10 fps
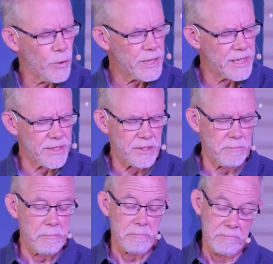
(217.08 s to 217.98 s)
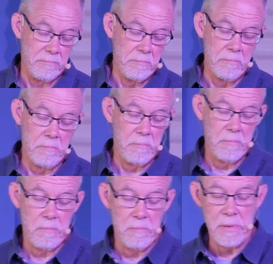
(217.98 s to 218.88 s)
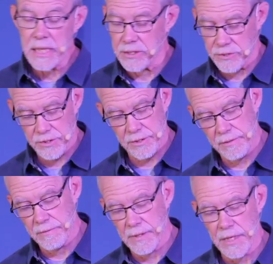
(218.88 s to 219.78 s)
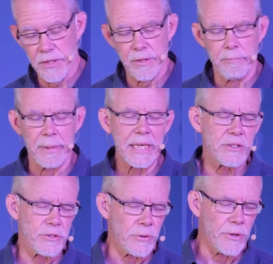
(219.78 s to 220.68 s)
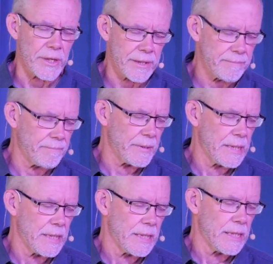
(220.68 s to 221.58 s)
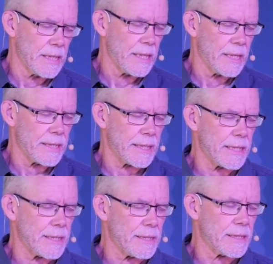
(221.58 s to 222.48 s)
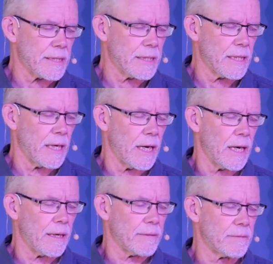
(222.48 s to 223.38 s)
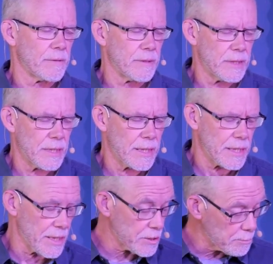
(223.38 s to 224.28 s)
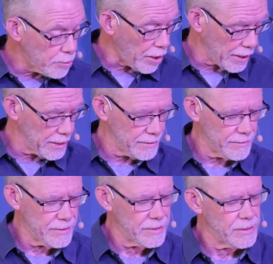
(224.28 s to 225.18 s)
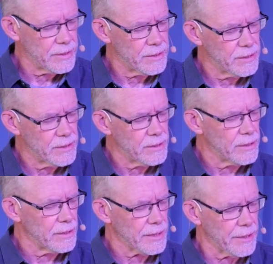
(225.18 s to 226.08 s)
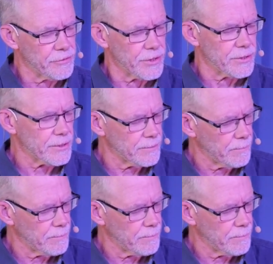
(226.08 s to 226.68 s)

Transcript: what this means in the big story that this this book gives us.